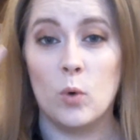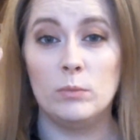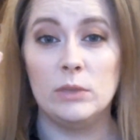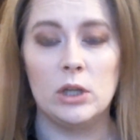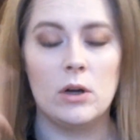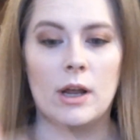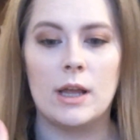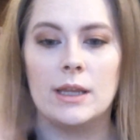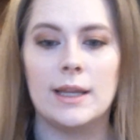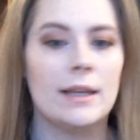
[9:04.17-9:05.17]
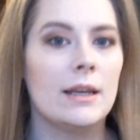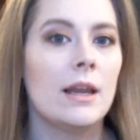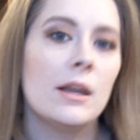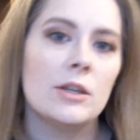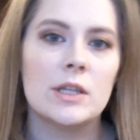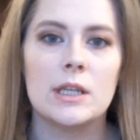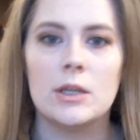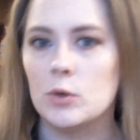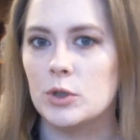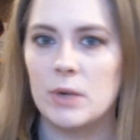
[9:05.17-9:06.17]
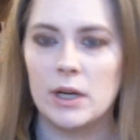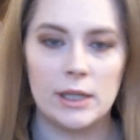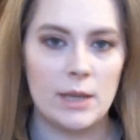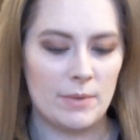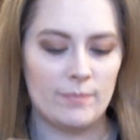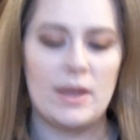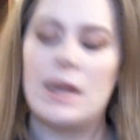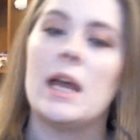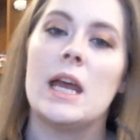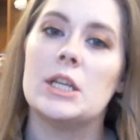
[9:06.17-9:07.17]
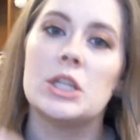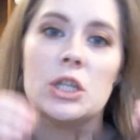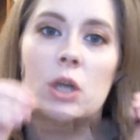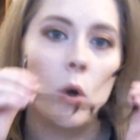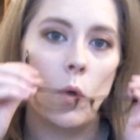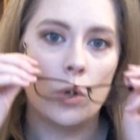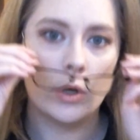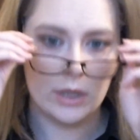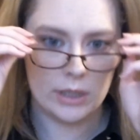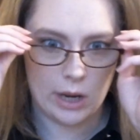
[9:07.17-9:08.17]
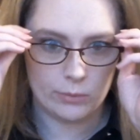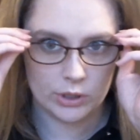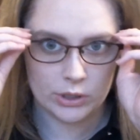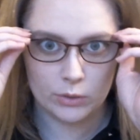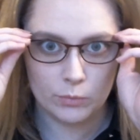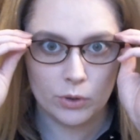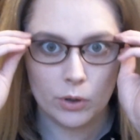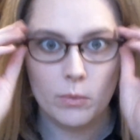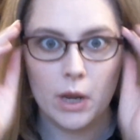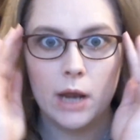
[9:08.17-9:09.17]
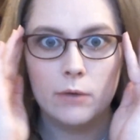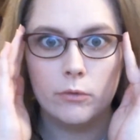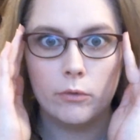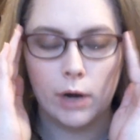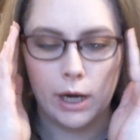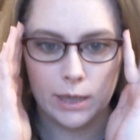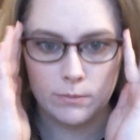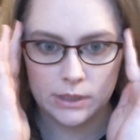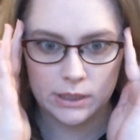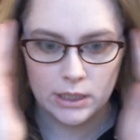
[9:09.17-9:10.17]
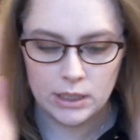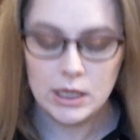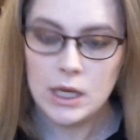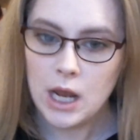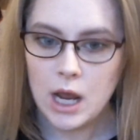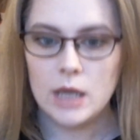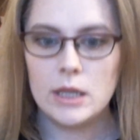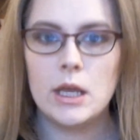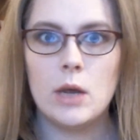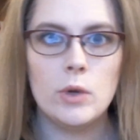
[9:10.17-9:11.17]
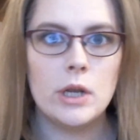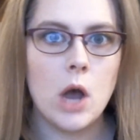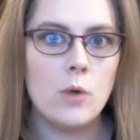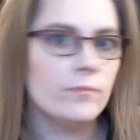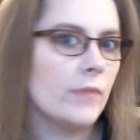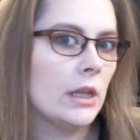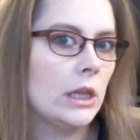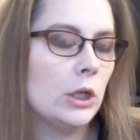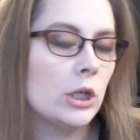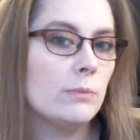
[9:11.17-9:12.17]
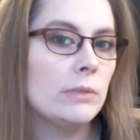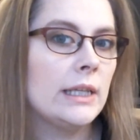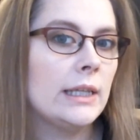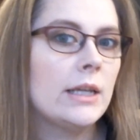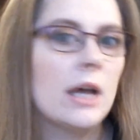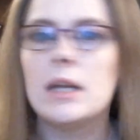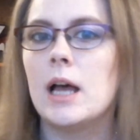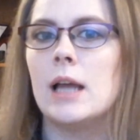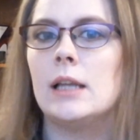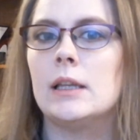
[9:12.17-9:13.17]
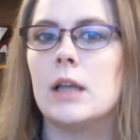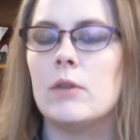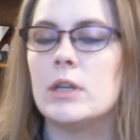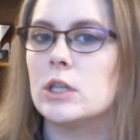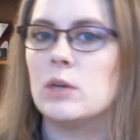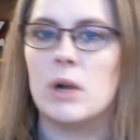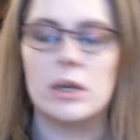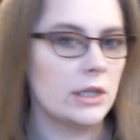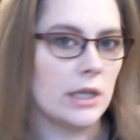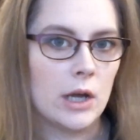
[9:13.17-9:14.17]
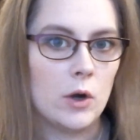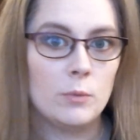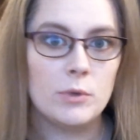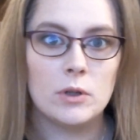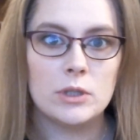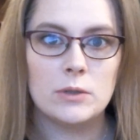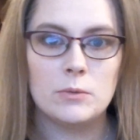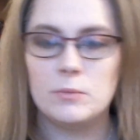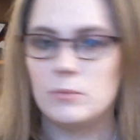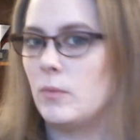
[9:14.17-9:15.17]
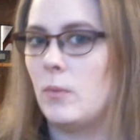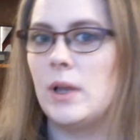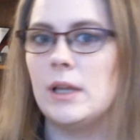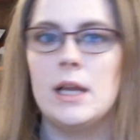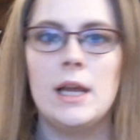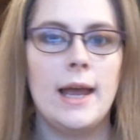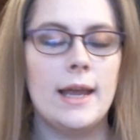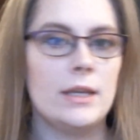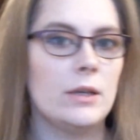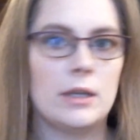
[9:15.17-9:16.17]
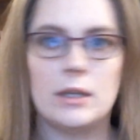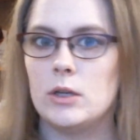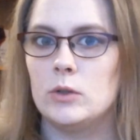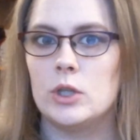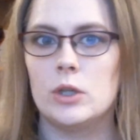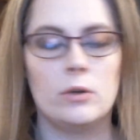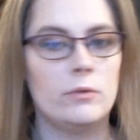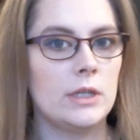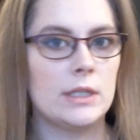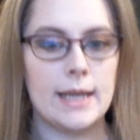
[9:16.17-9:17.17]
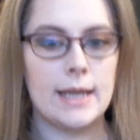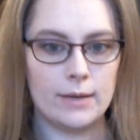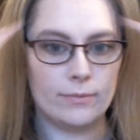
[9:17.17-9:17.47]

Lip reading: look, and then just a nudish pink lip. It's so good. And now I'm just going to put on my frames. There we go. Look completely done. I love it so much, and I hope you also will. You can use it obviously